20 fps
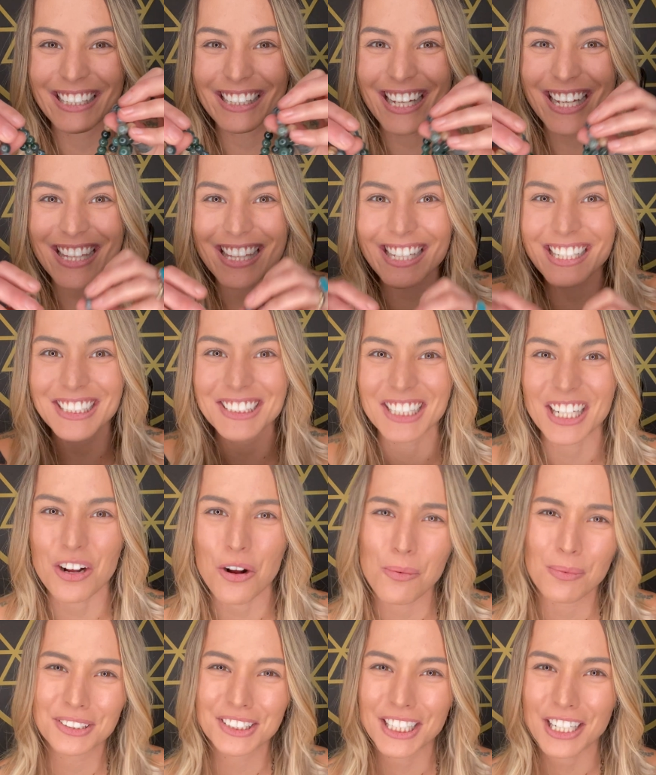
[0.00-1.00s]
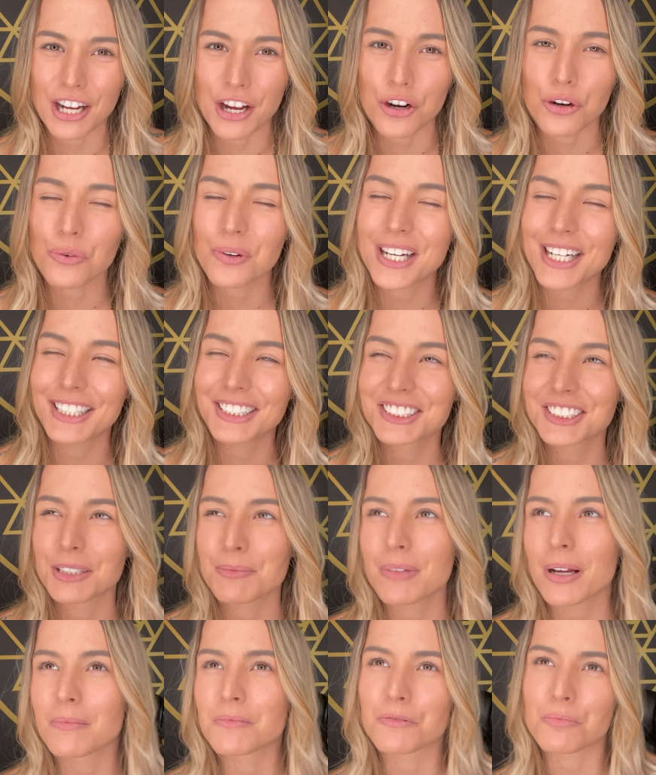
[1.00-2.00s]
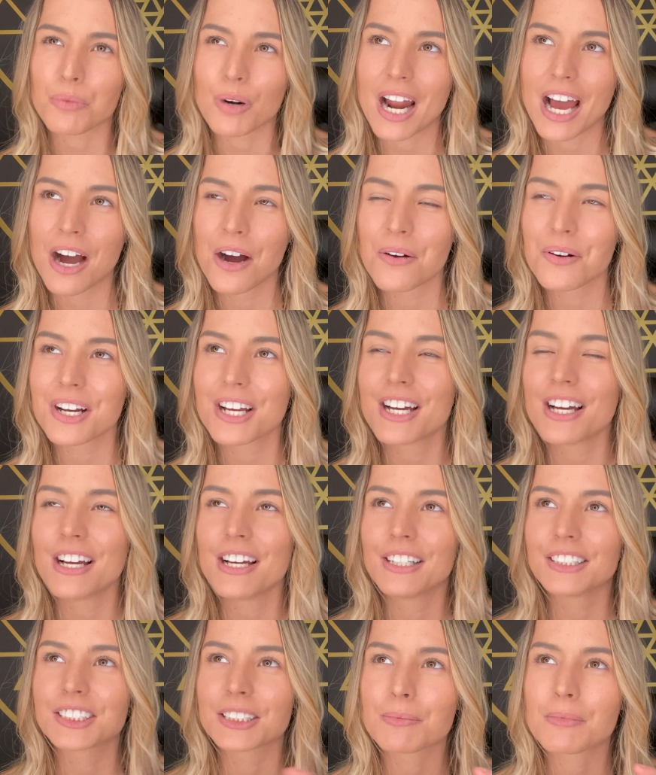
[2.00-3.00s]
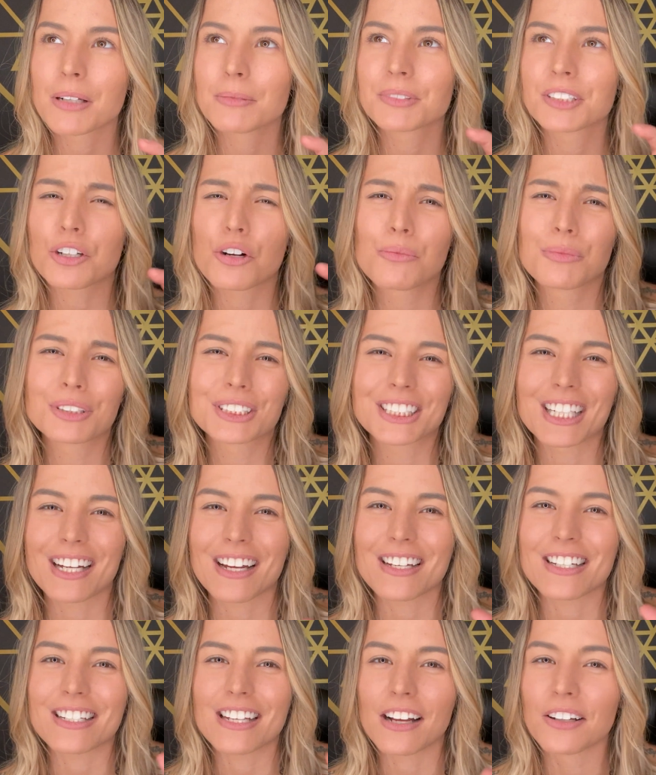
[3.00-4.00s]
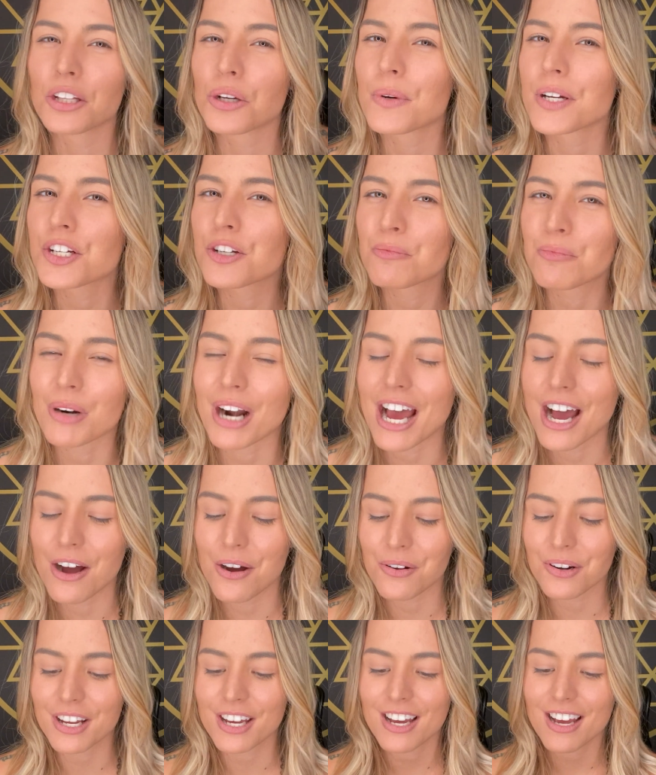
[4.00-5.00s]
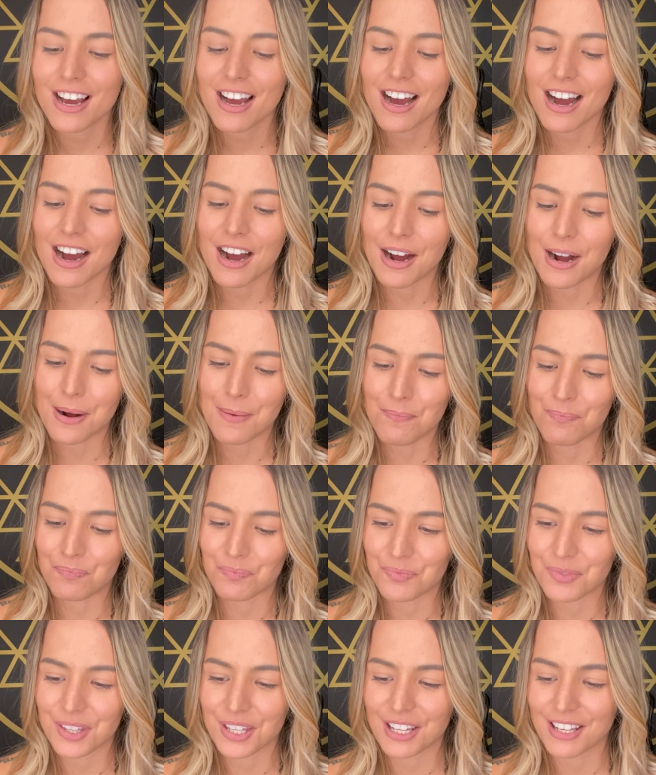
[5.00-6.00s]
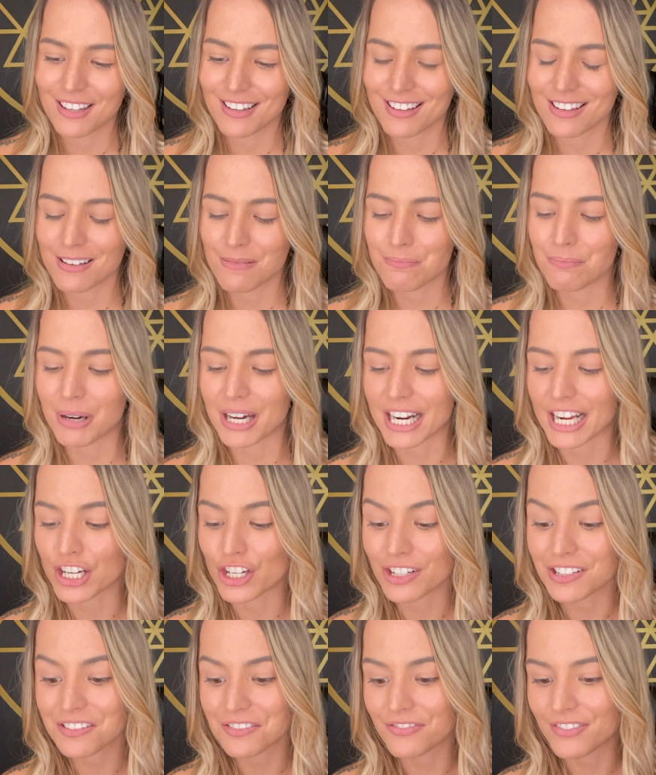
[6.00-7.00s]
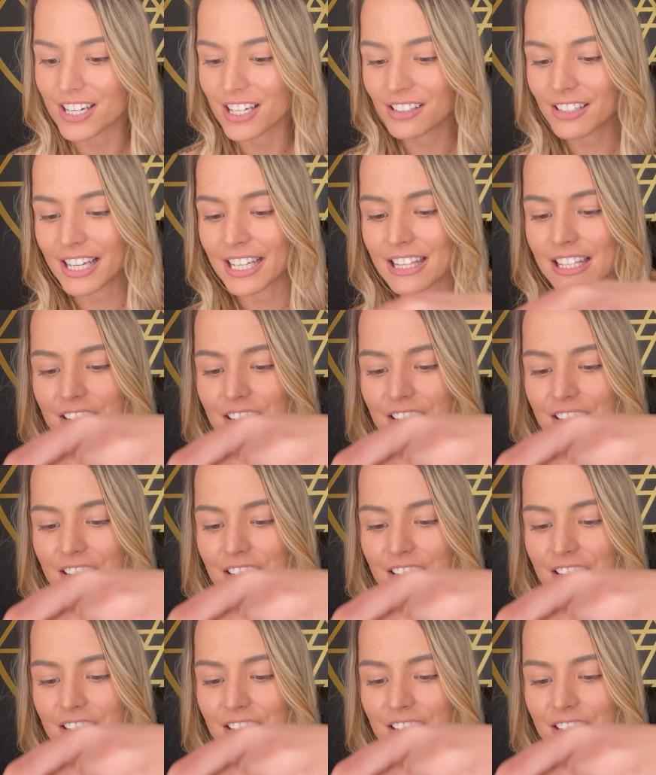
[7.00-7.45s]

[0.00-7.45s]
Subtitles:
like this, like almost like a green, sometimes brown, sometimes like almost like a yellowish brown. But I just feel like